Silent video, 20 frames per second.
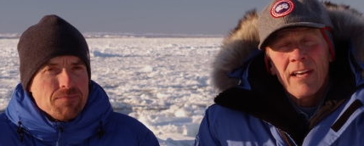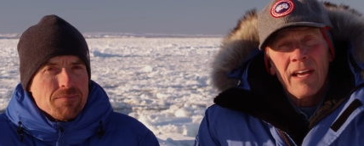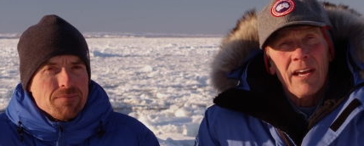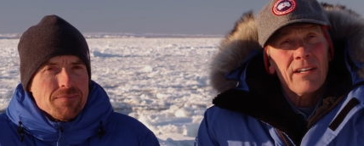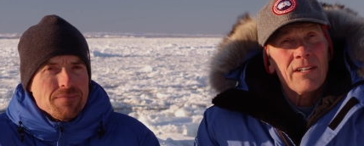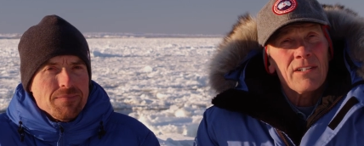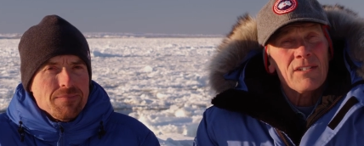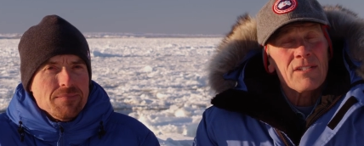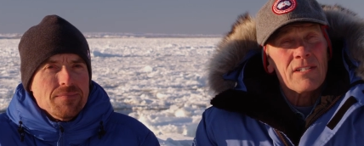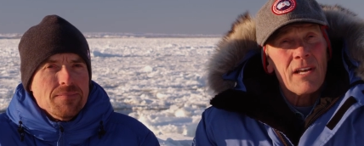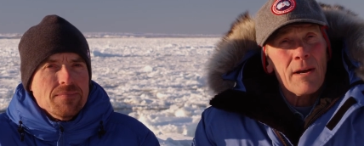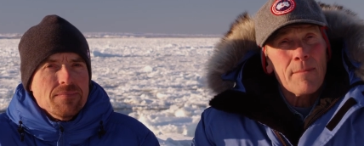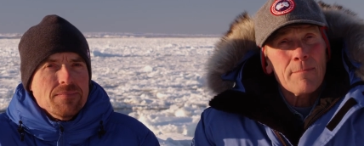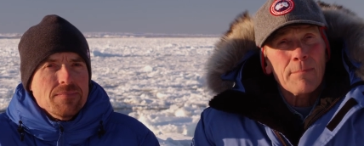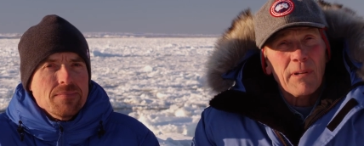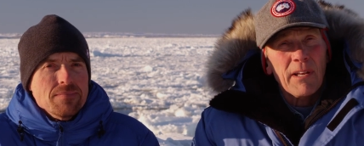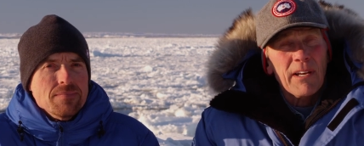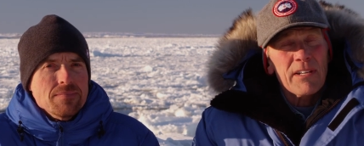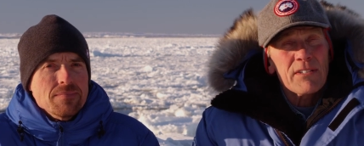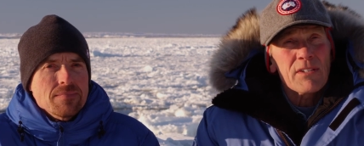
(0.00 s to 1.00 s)
Speaker 1: and in some
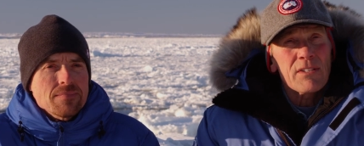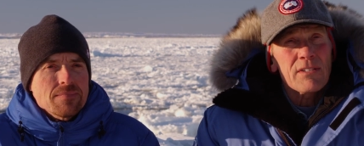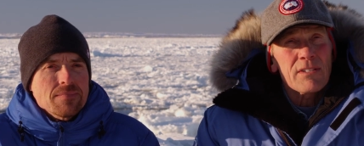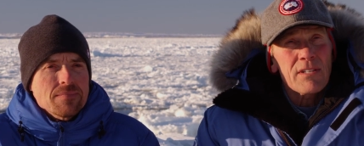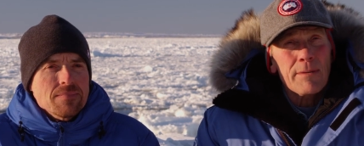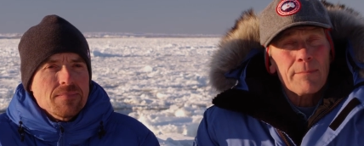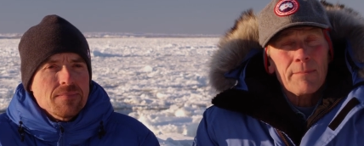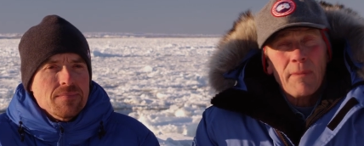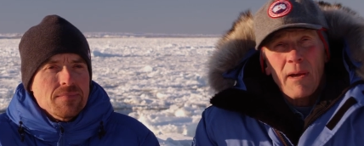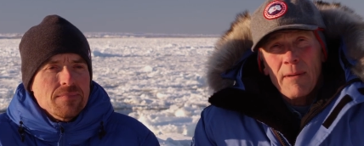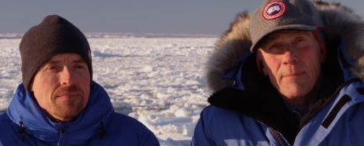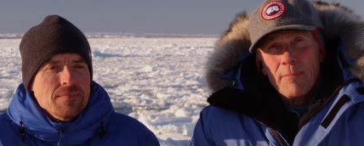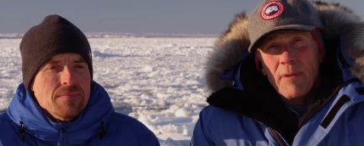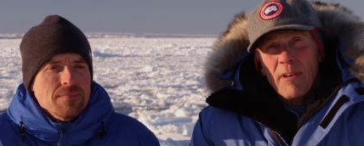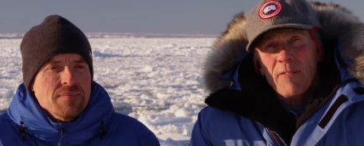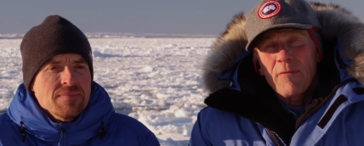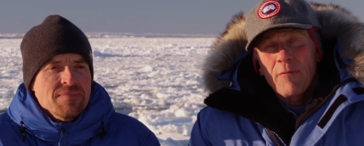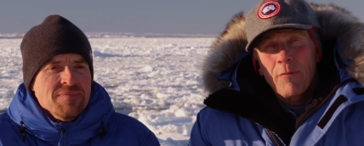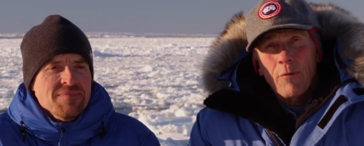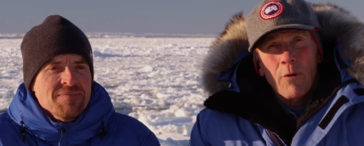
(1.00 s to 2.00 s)
places it might
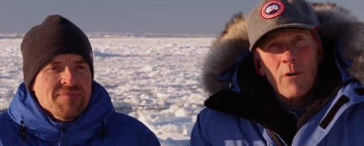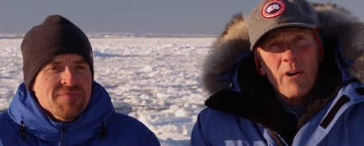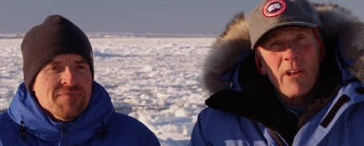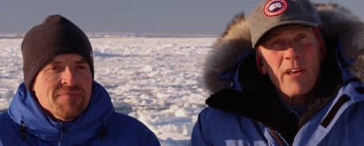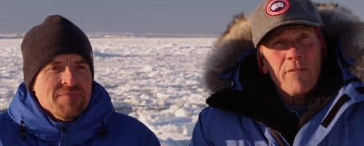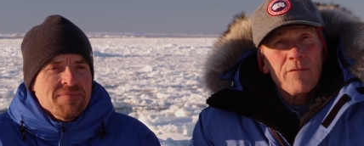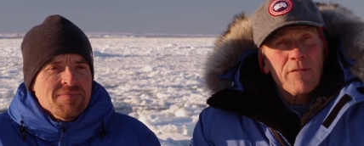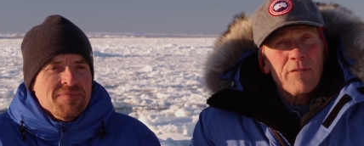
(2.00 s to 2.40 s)
be 40,